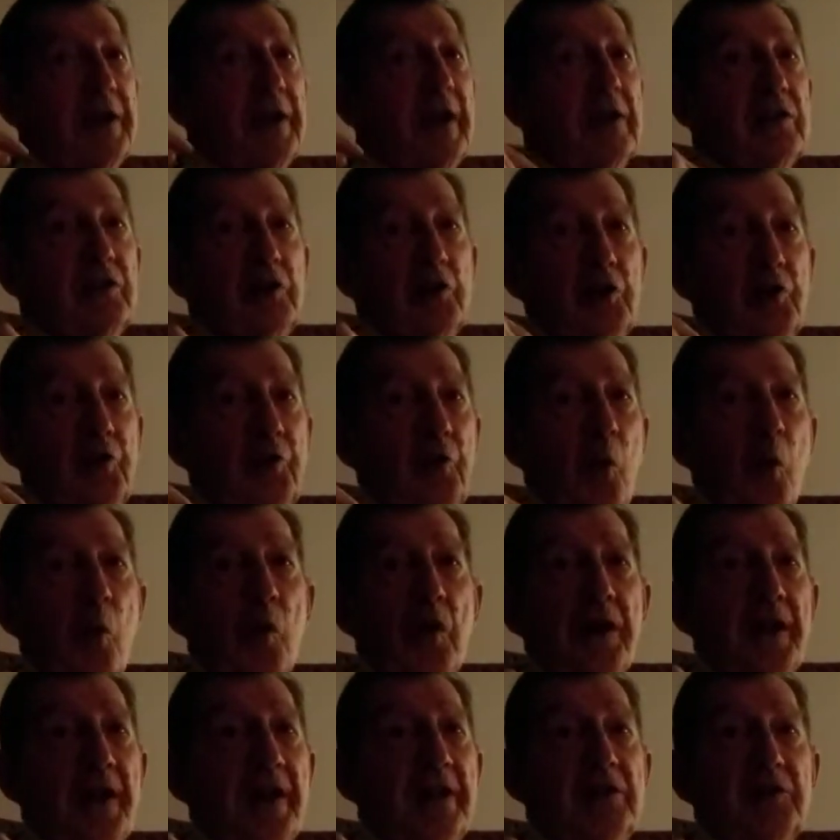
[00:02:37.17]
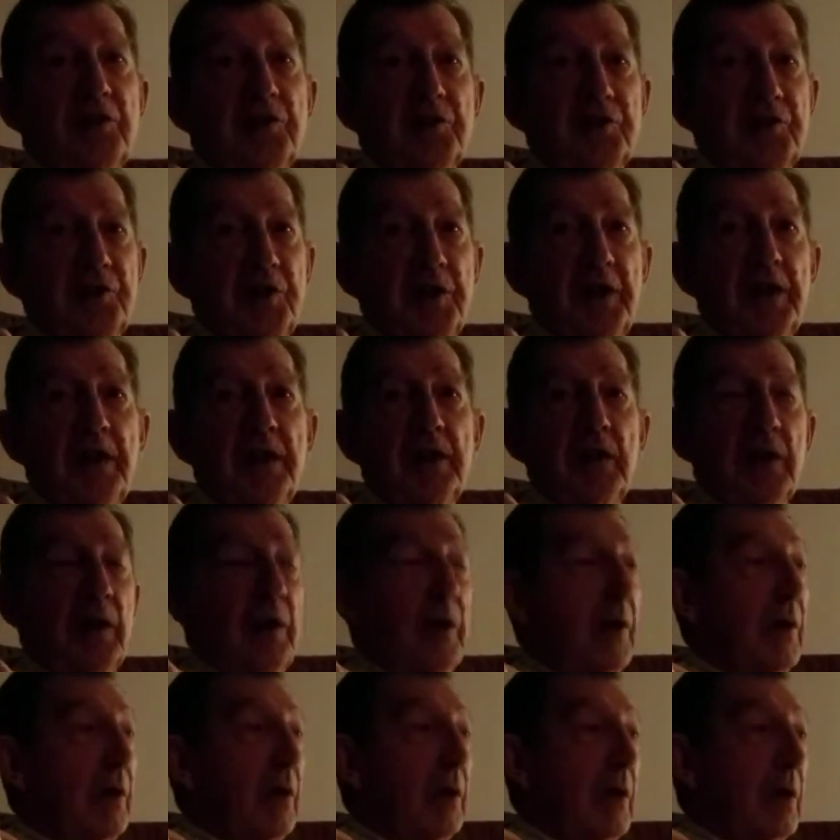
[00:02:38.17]
at this Ford agency.
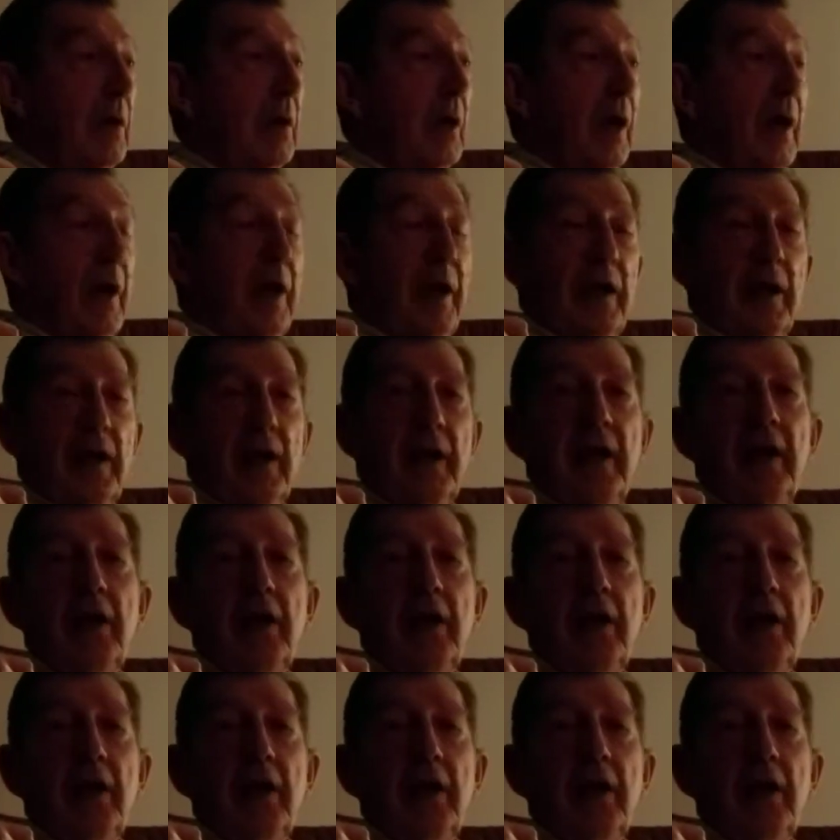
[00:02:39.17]
He